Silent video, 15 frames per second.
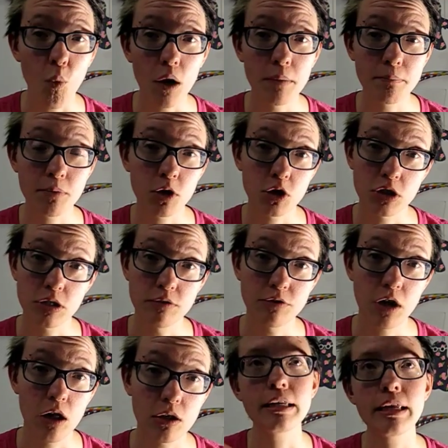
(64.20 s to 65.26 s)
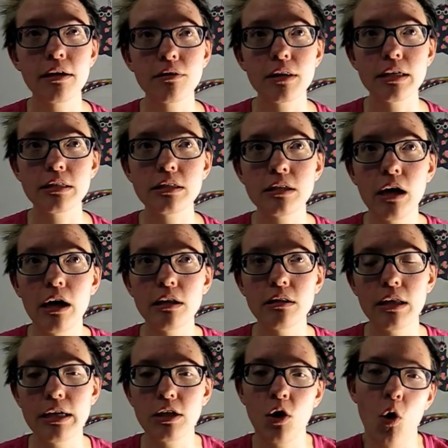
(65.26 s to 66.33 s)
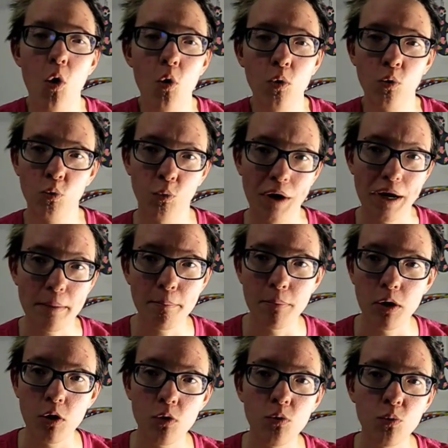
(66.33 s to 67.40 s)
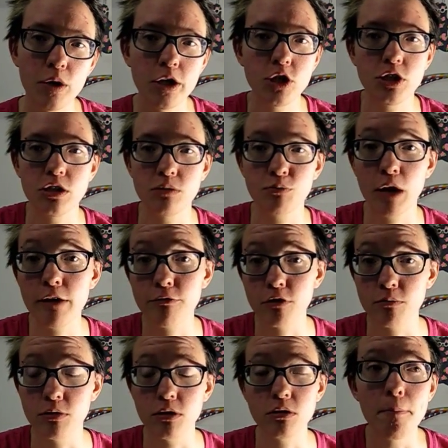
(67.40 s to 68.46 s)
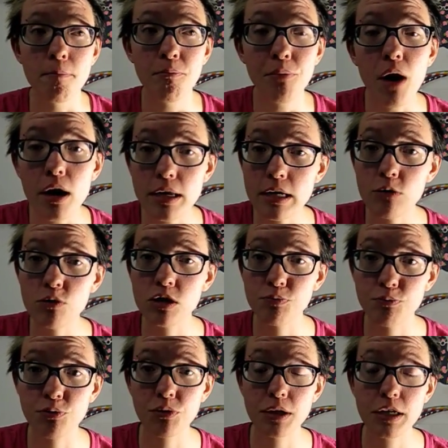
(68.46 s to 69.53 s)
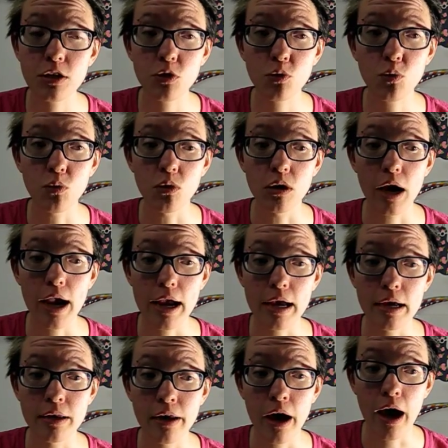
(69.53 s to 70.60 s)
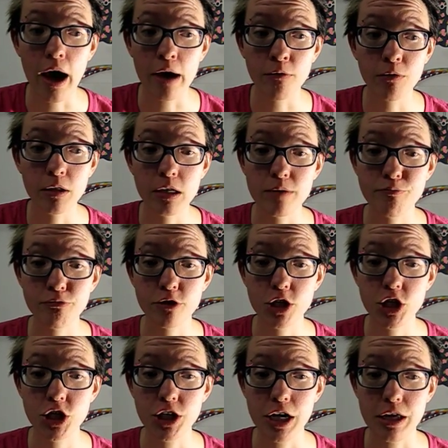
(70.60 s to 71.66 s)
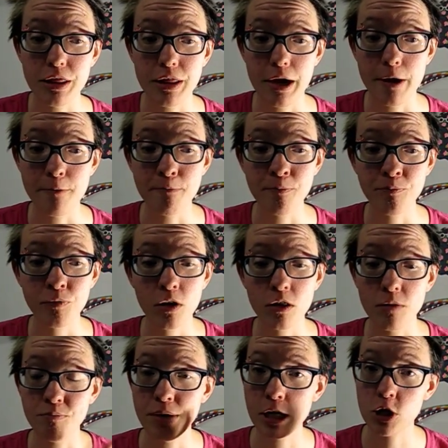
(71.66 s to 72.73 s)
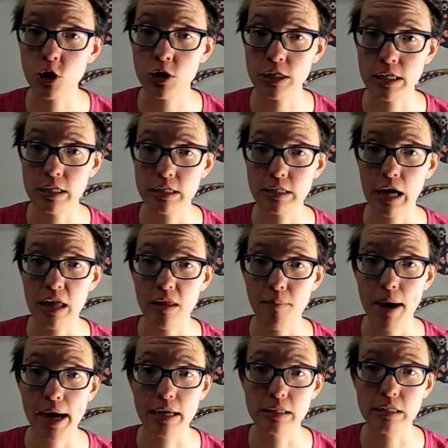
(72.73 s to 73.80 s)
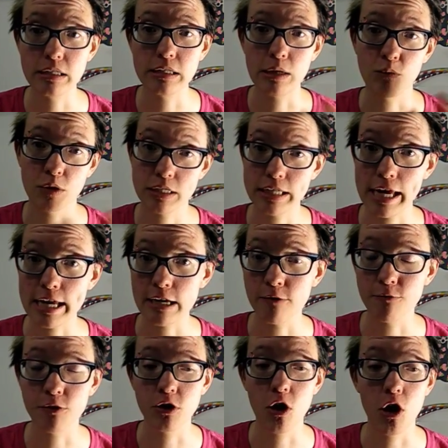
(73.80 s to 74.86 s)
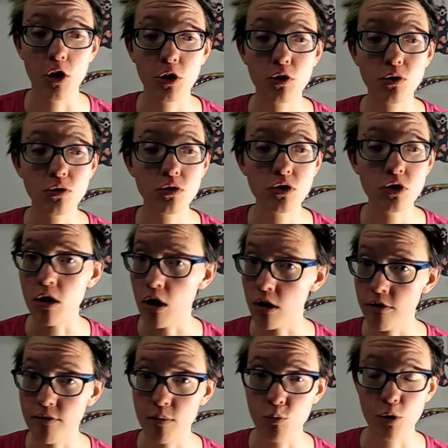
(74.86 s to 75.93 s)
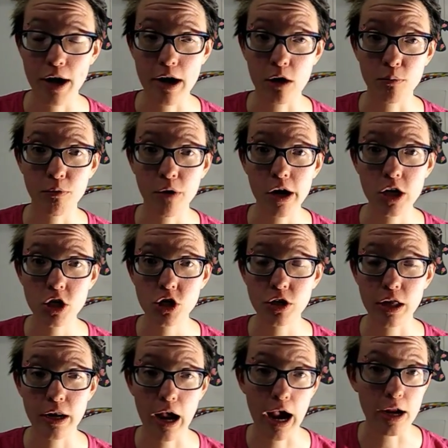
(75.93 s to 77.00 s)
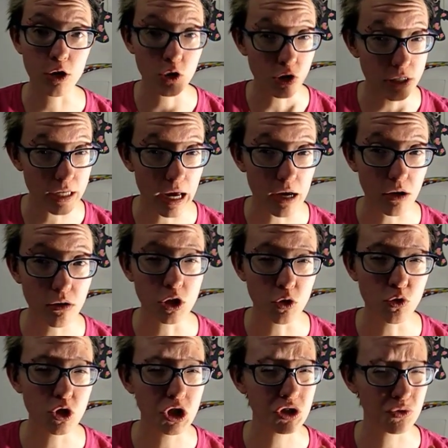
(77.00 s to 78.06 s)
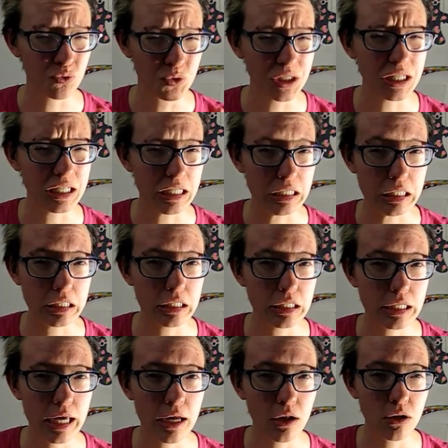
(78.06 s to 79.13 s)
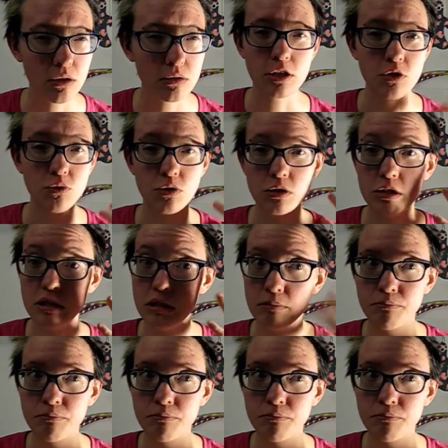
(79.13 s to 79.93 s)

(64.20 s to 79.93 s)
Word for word: one person of color. Now, that's not like a whole rainbow, which is preferable, but it was pretty cool and I really appreciate that the pictures inside the magazine that were taken for the articles, none of them were airbrushed that I could tell. Usually it's really easy to tell. You could see